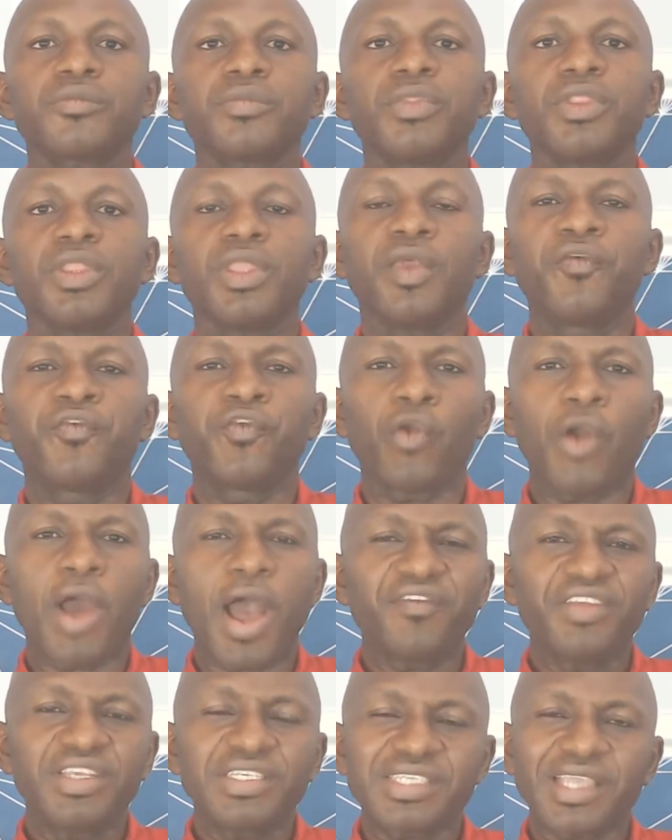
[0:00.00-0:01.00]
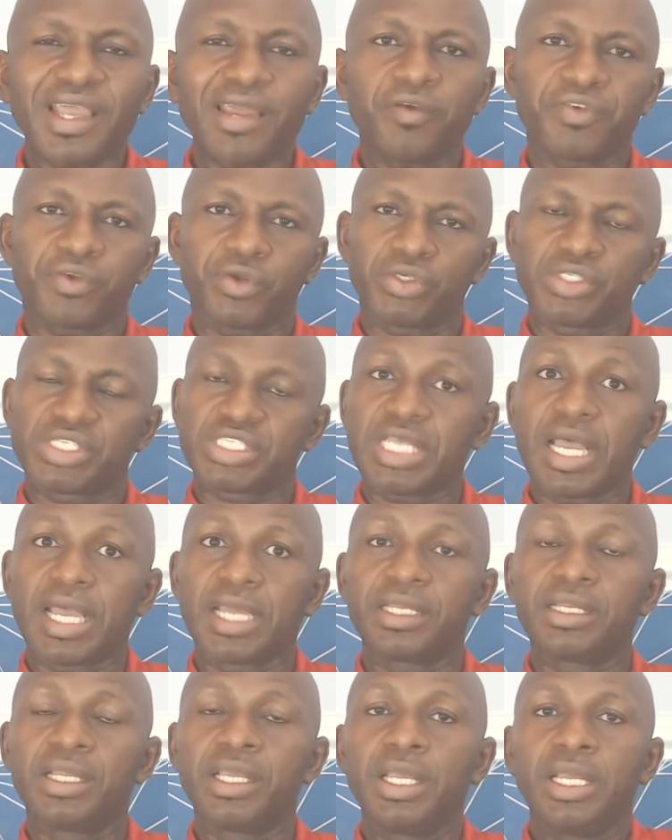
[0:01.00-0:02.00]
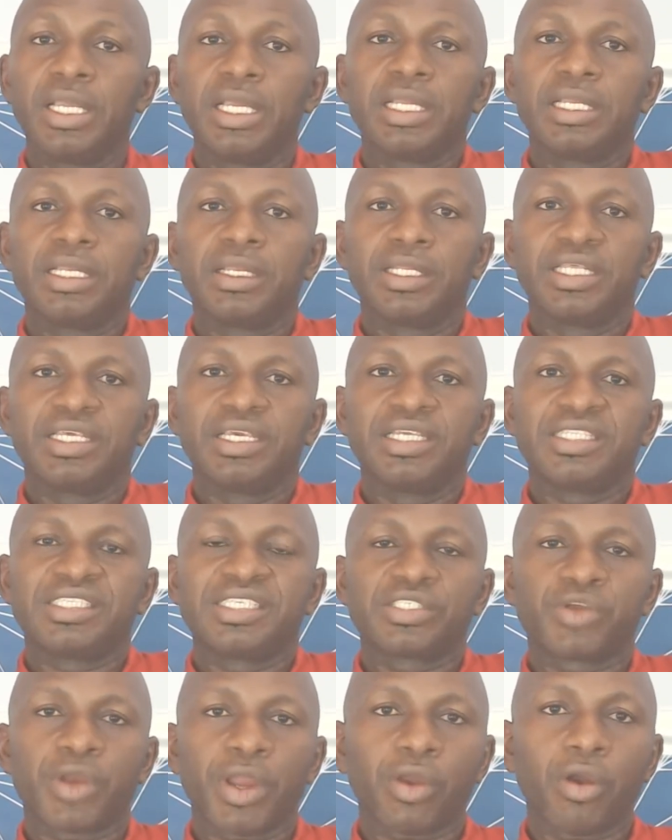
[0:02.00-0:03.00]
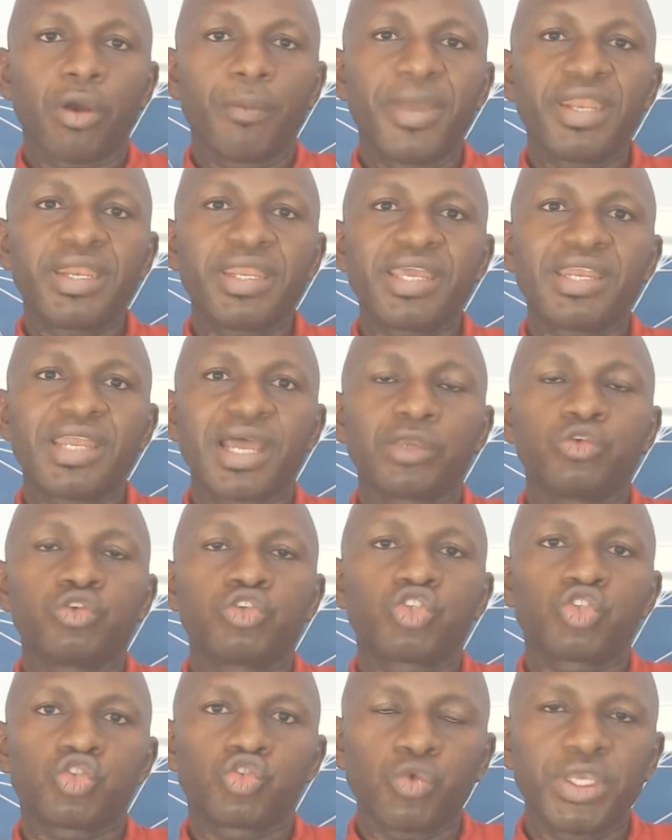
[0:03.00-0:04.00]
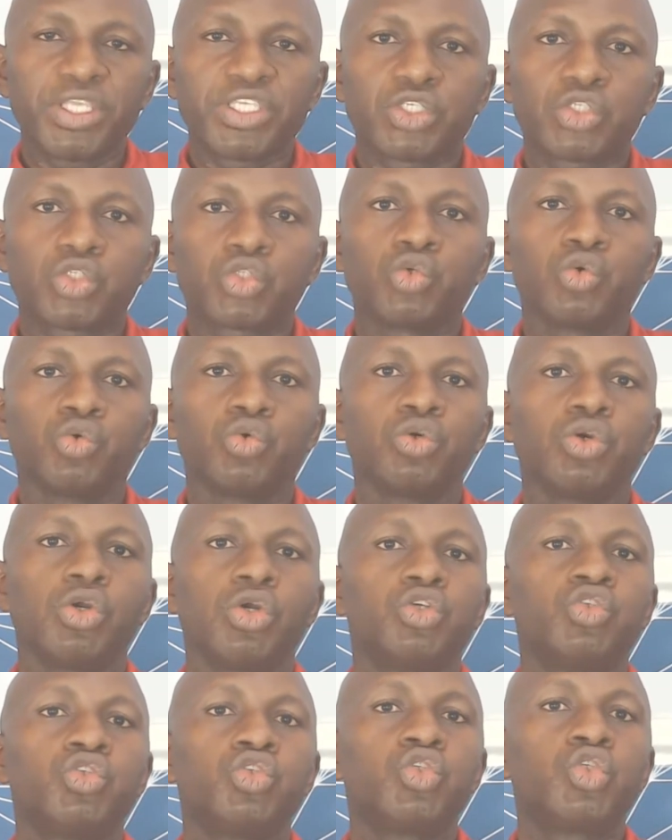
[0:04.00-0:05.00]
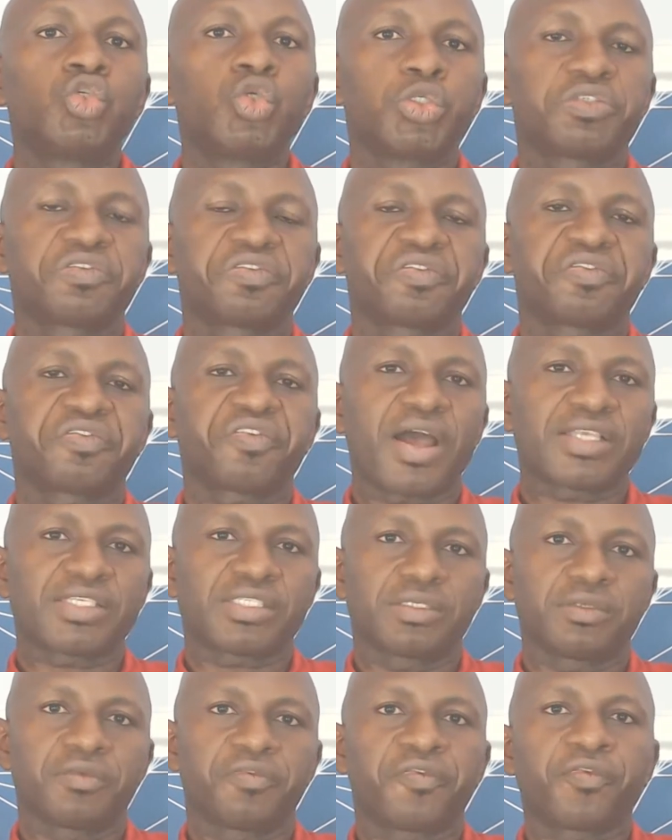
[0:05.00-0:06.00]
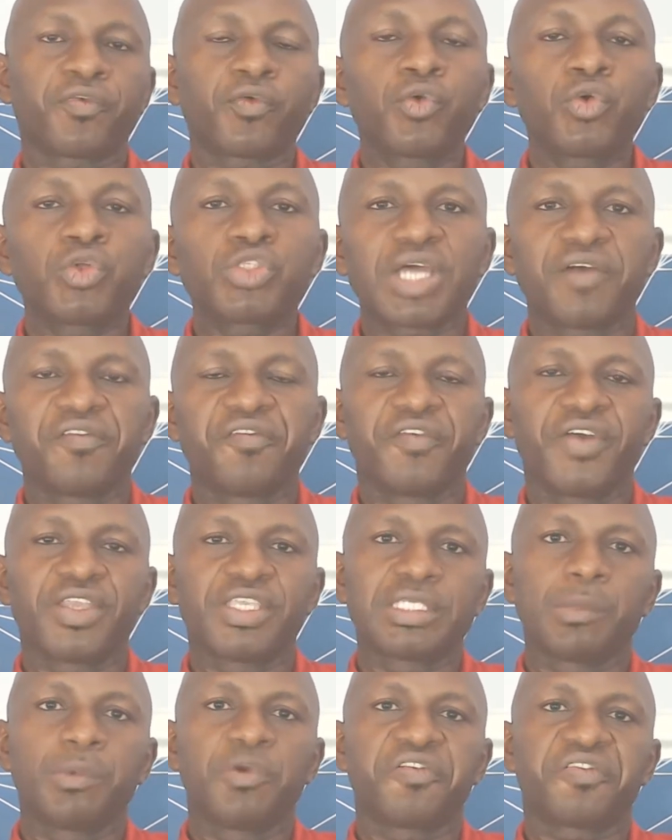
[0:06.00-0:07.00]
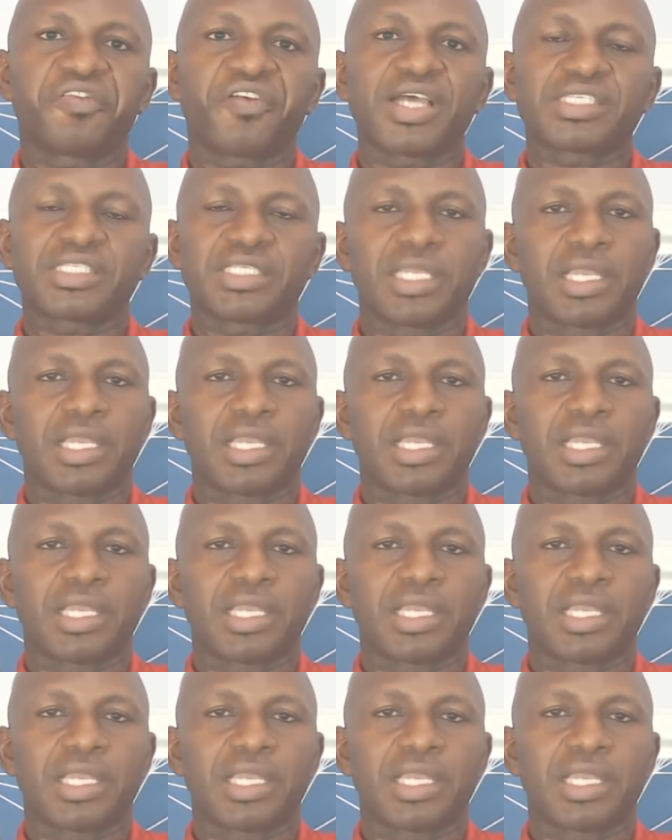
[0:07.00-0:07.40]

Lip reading: If you have this kind of concern, it is recommended that you switch to juice fasting, fruit and vegetable fasting.